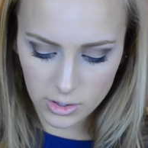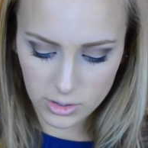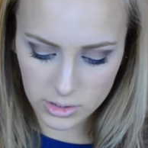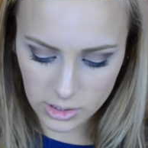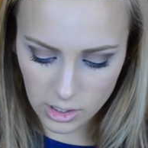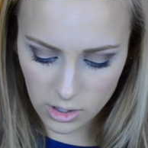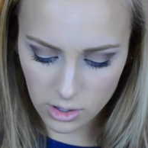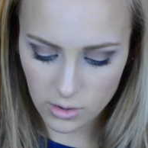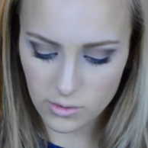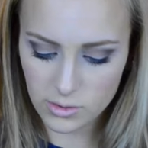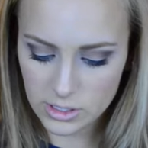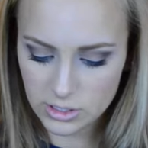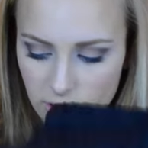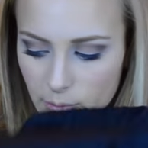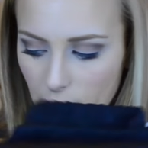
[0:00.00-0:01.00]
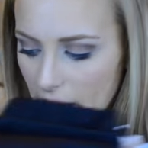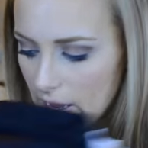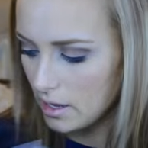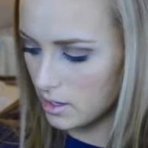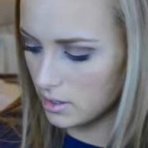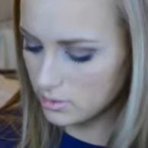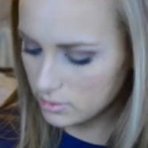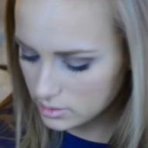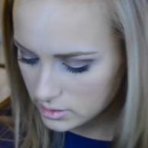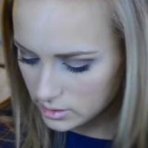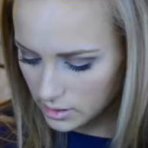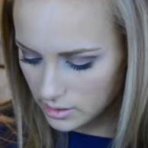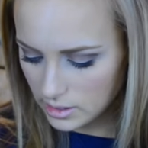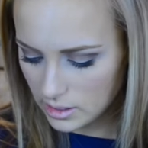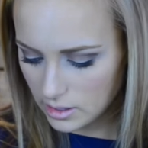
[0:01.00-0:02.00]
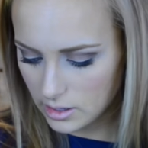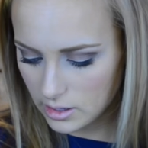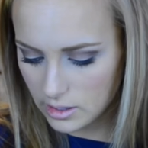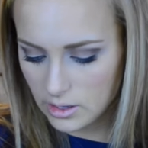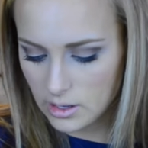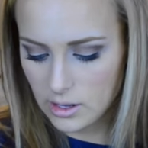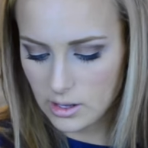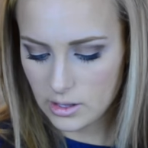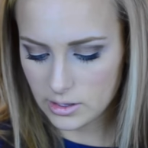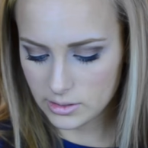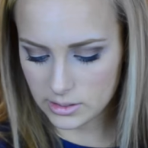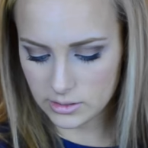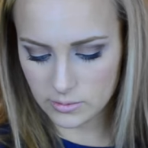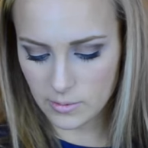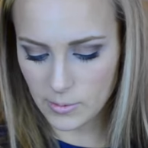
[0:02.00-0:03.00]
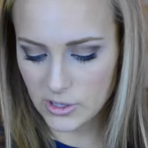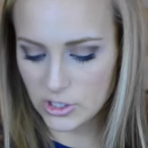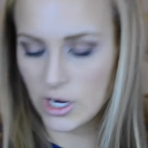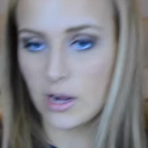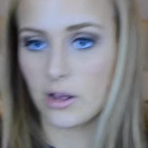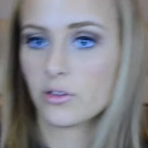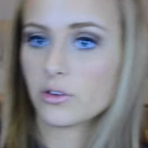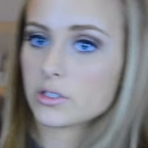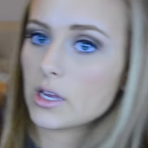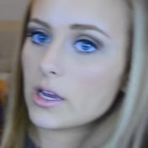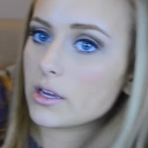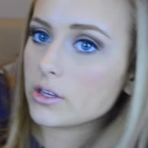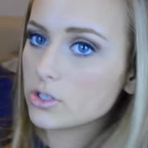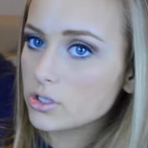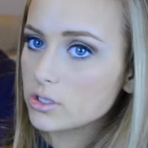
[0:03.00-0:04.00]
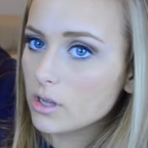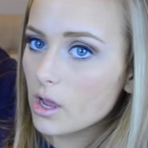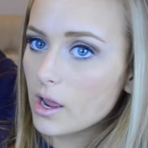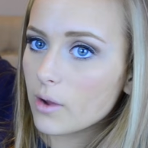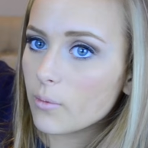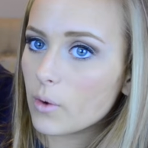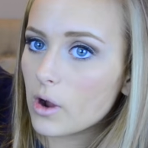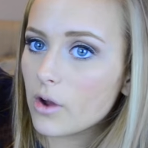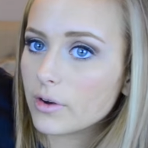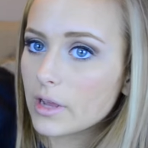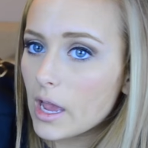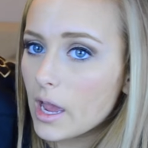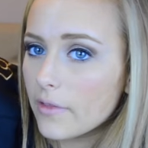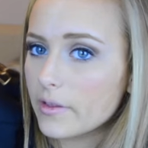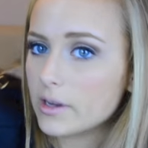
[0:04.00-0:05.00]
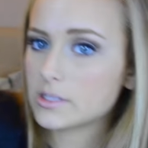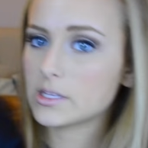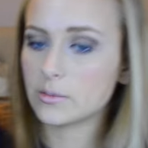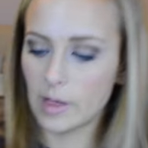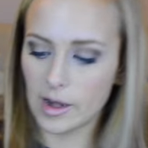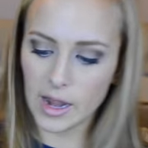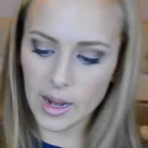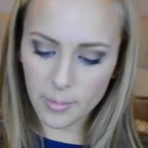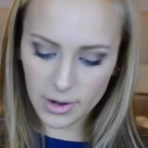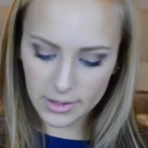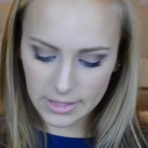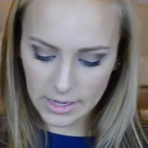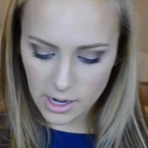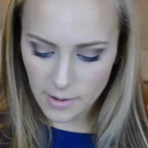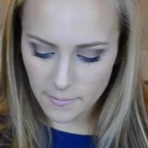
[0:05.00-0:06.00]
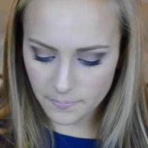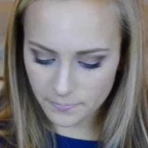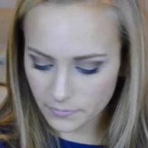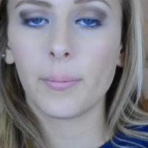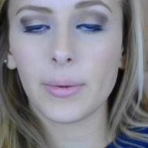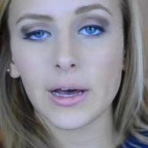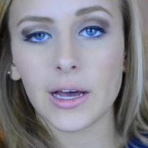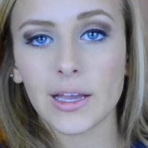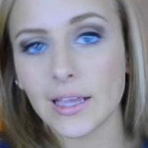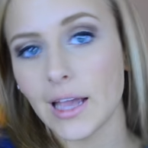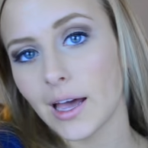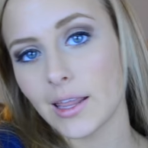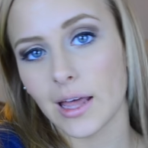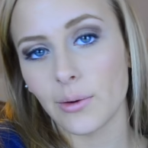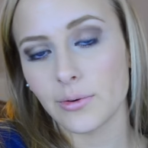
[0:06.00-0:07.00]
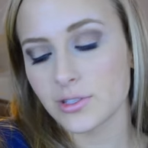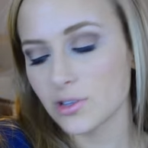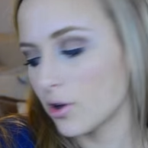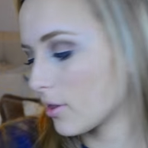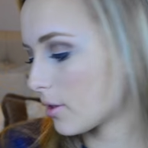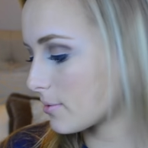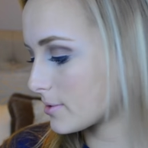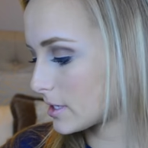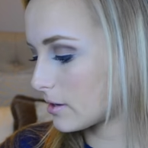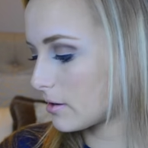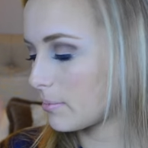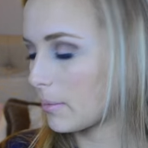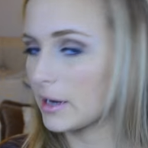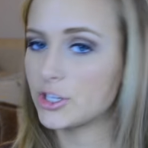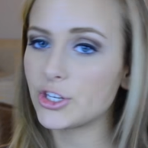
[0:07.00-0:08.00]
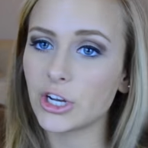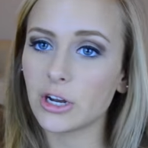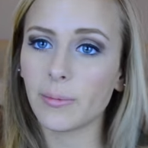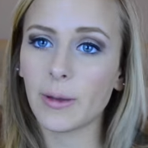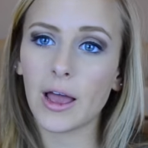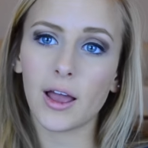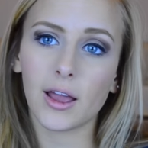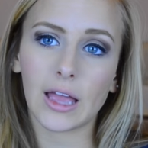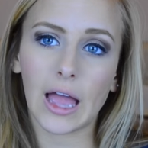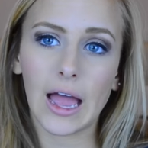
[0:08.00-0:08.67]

So these are pants and then this is what my jacket looks like. It's just got a wildcat and then it says my name right there. But yeah, that was all that was in my cheer bag.